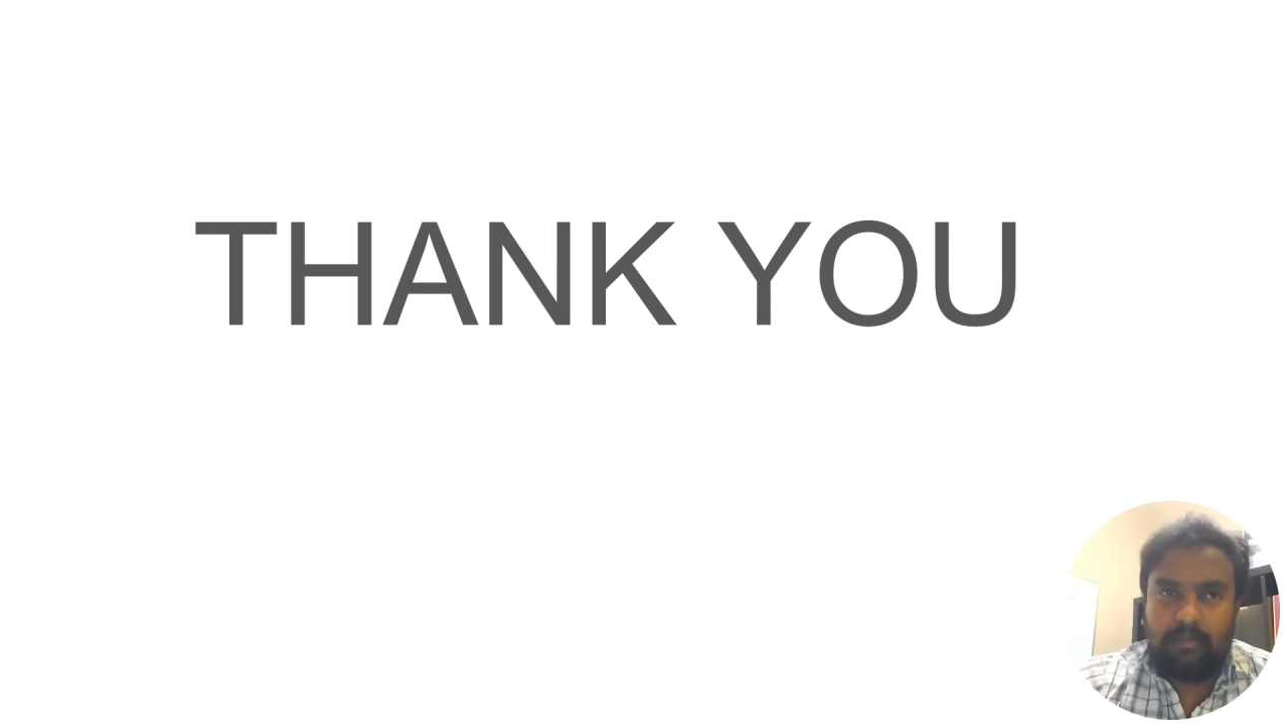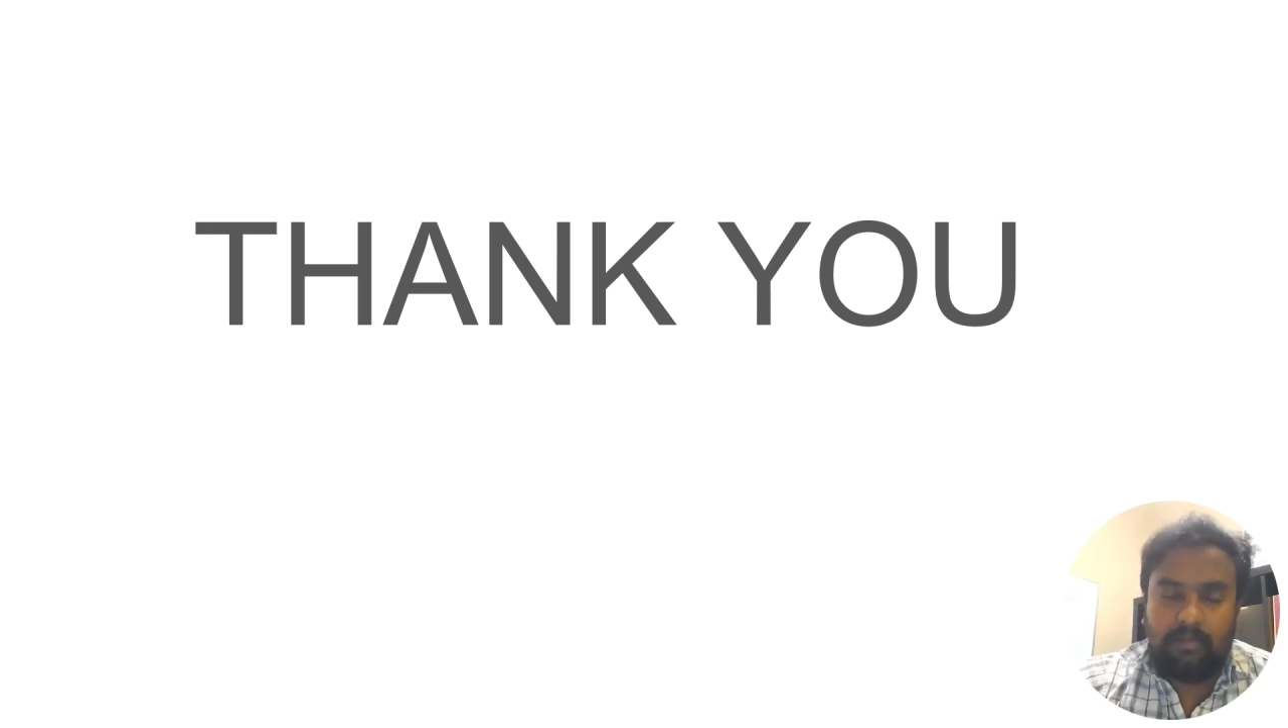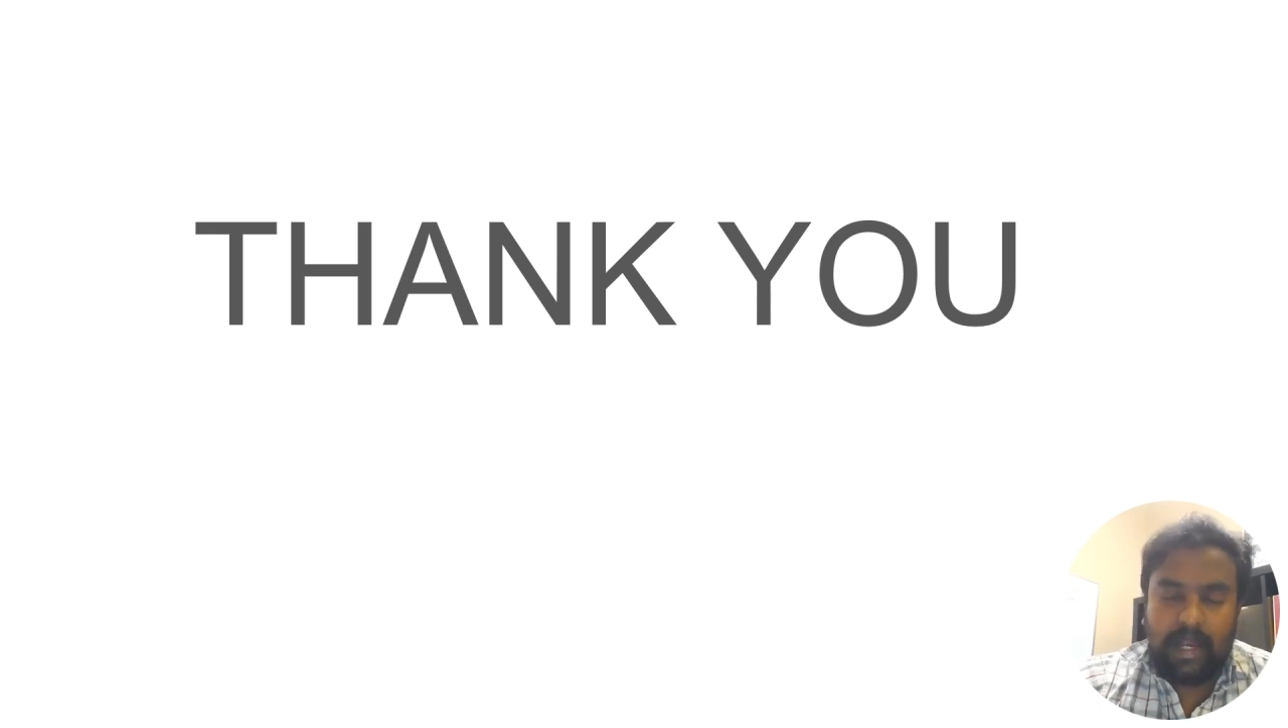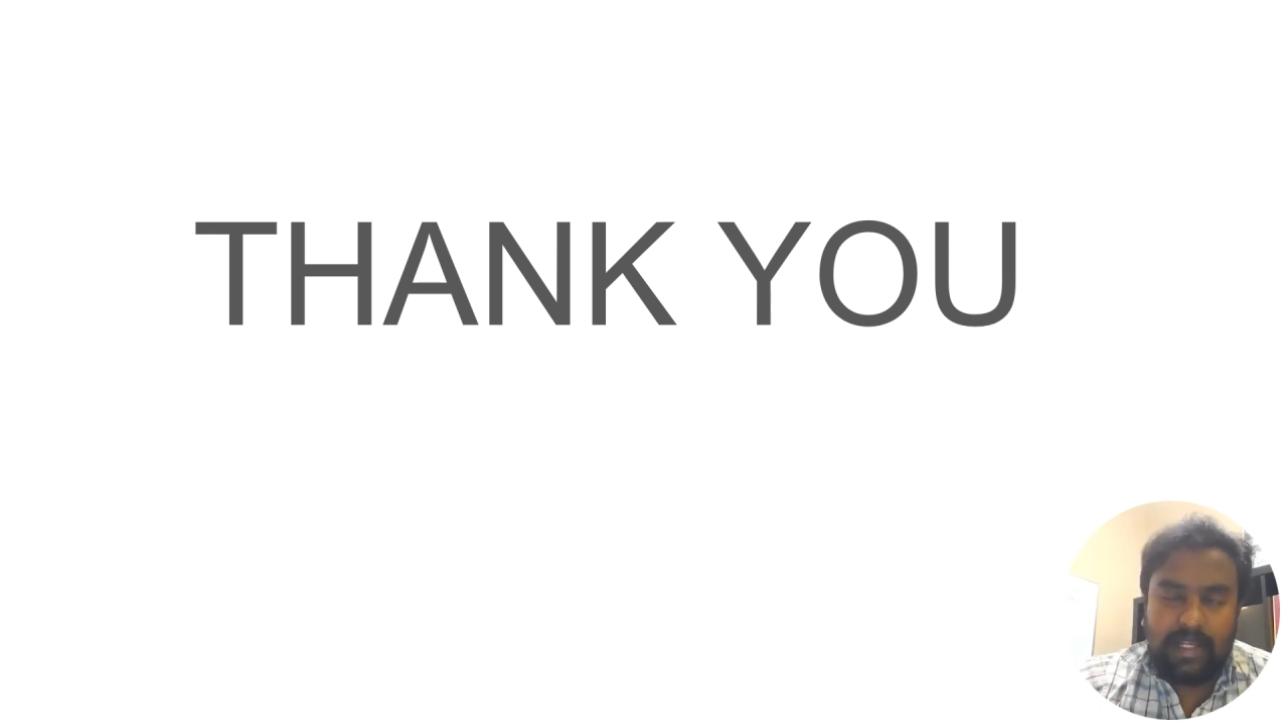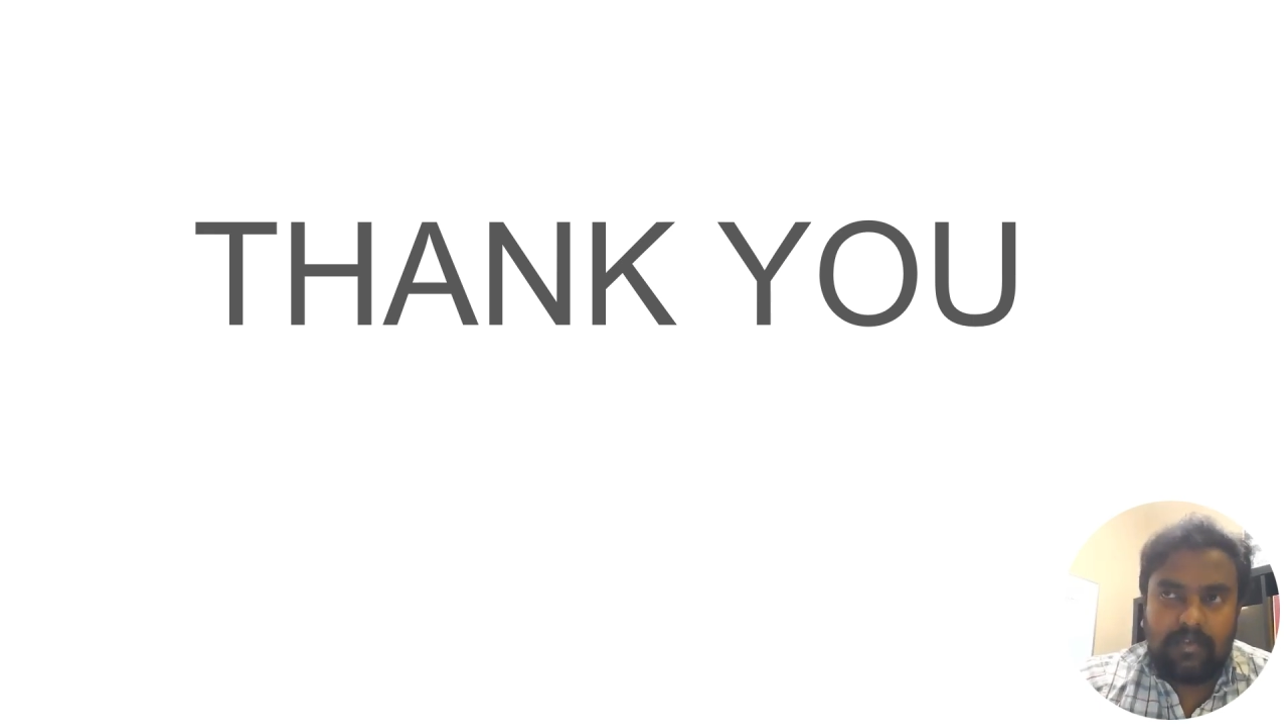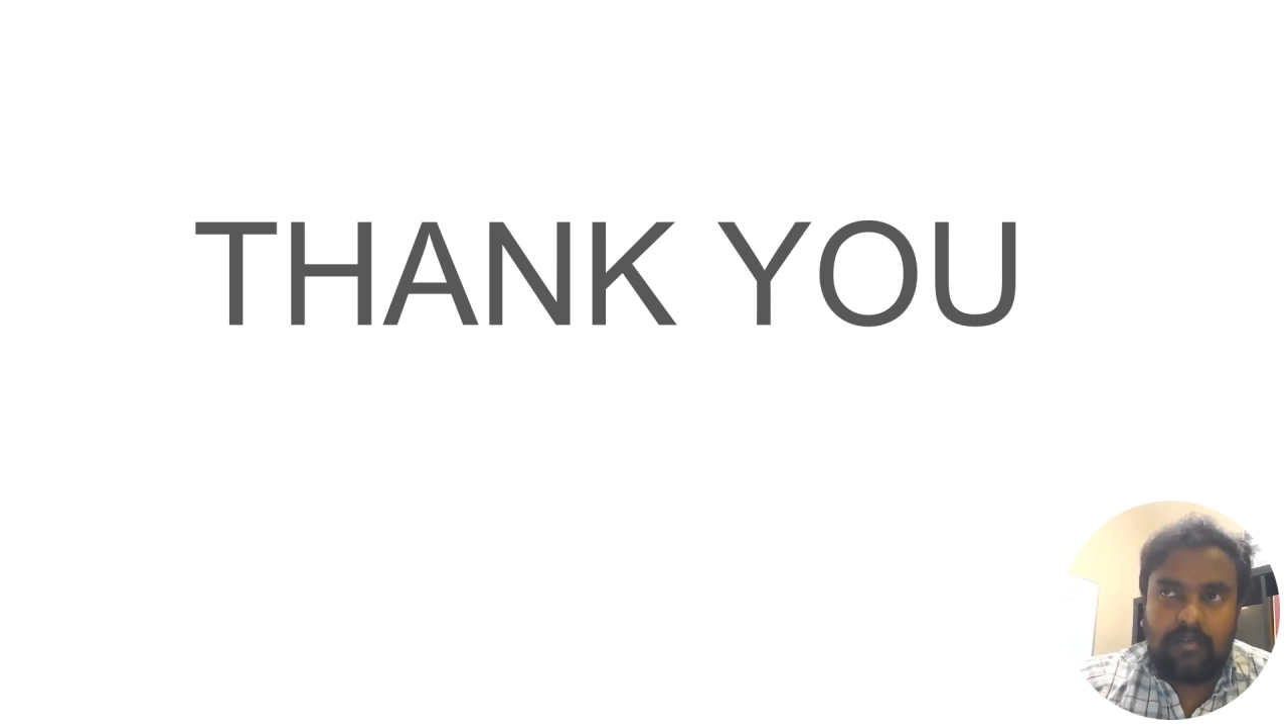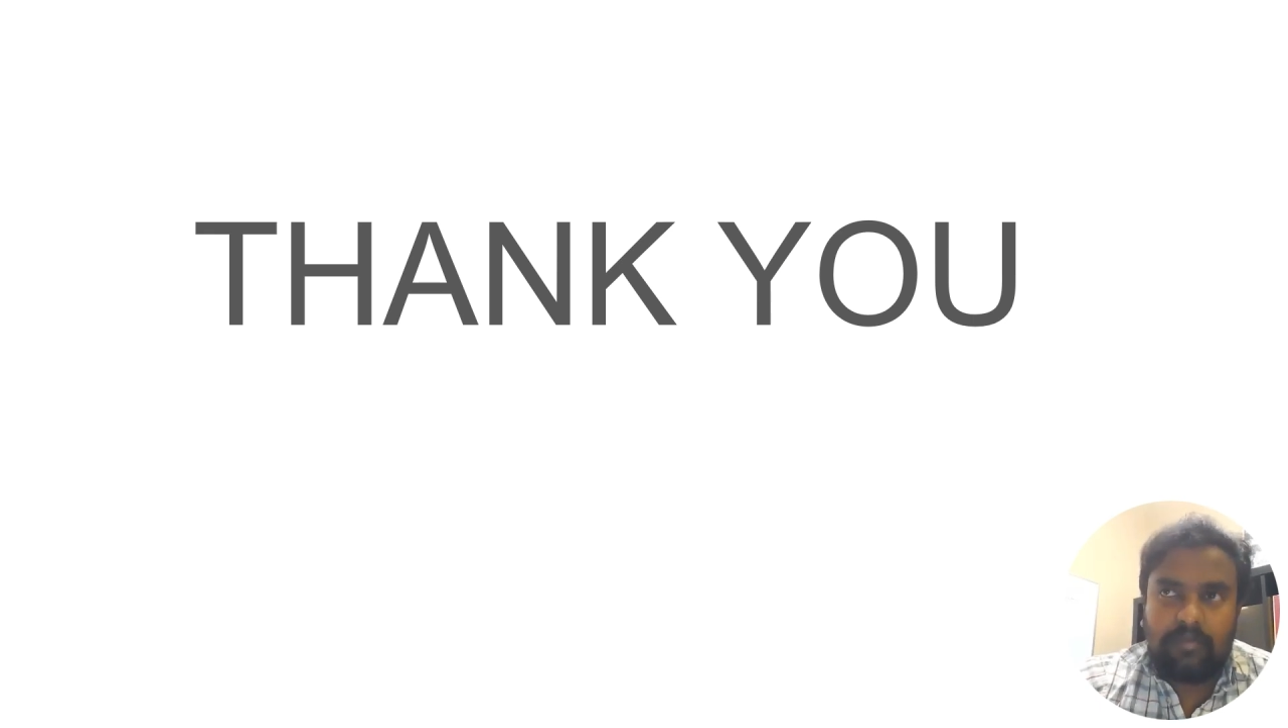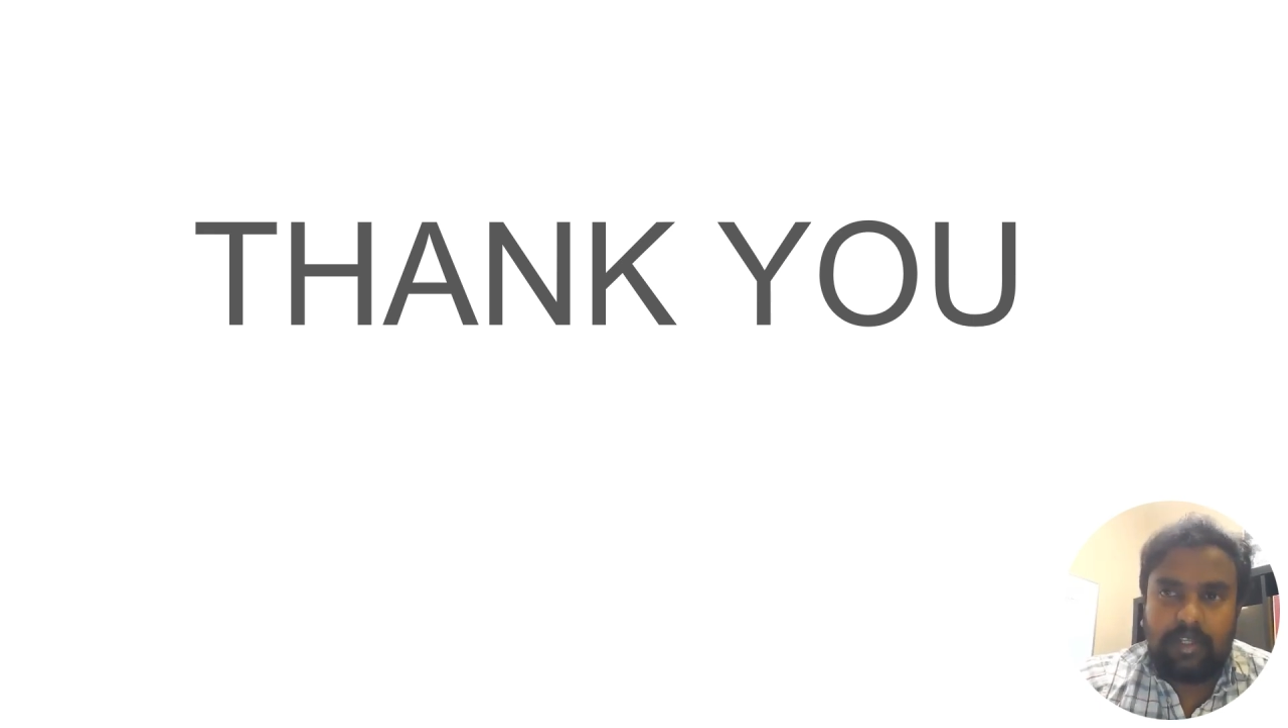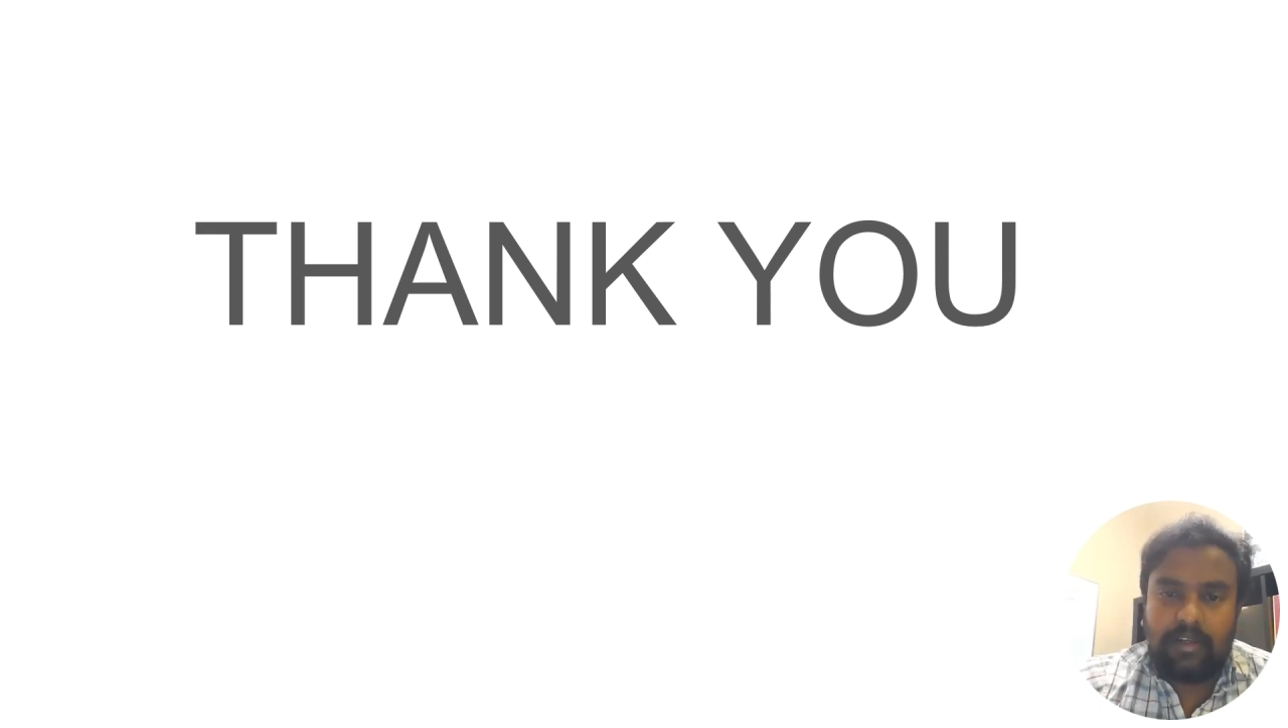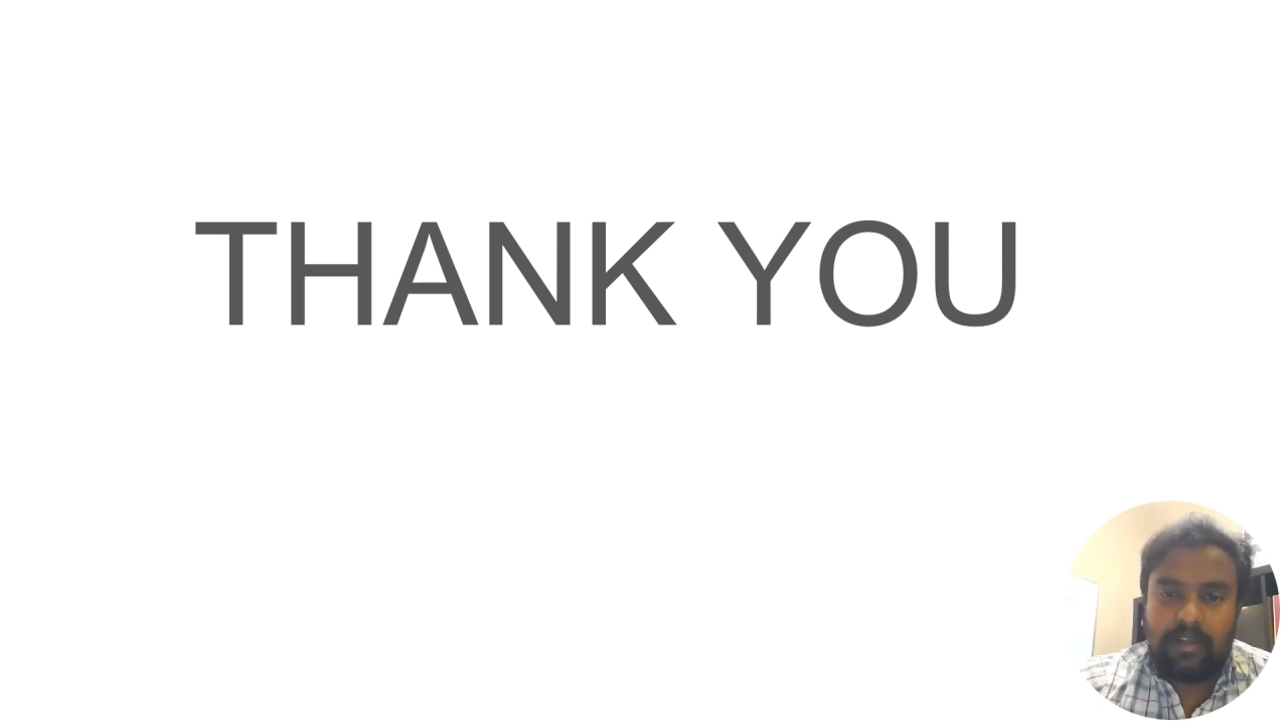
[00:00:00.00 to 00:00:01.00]
my
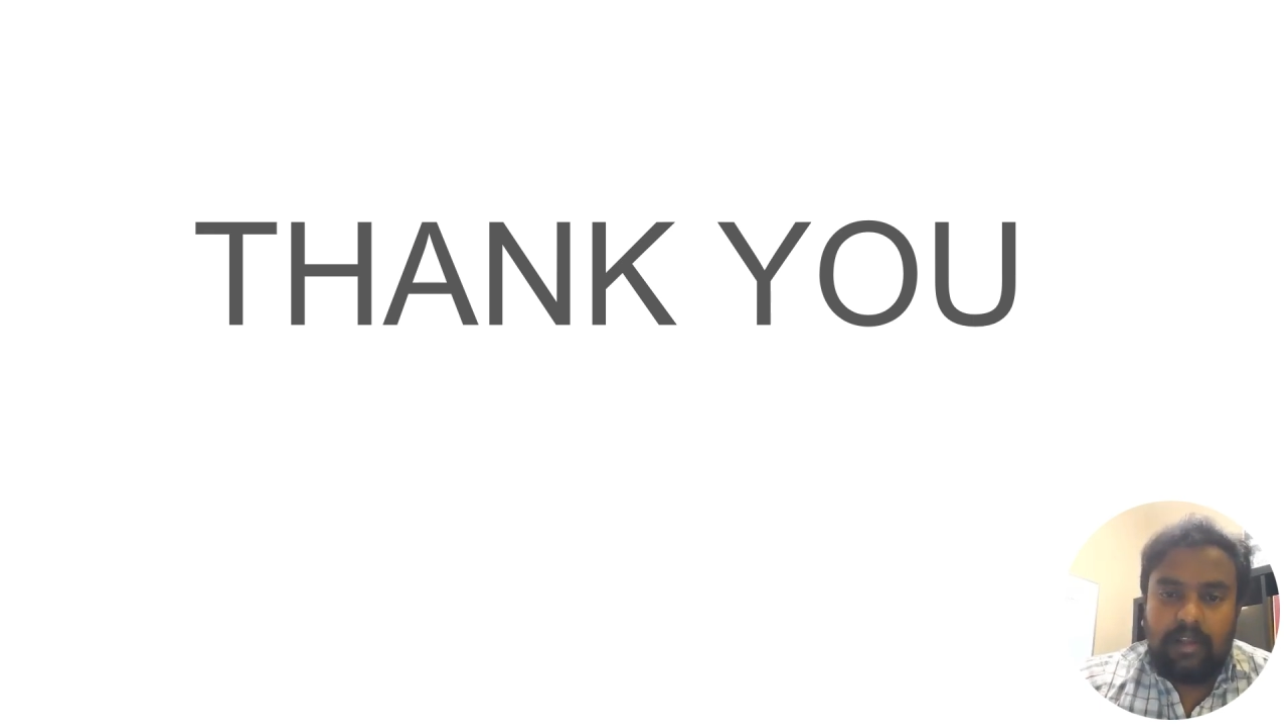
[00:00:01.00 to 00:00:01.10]
software,